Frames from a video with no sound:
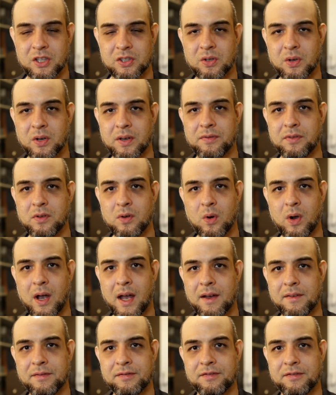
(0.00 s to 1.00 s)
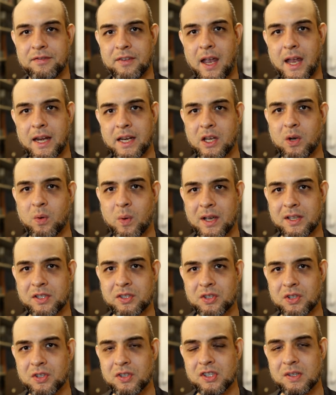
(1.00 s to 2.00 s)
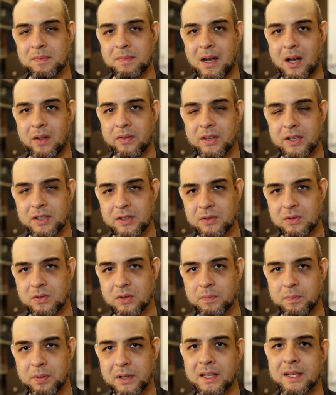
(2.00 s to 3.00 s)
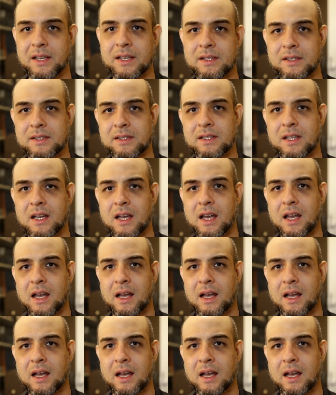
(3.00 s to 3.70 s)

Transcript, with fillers: So if you have any questions about this, do please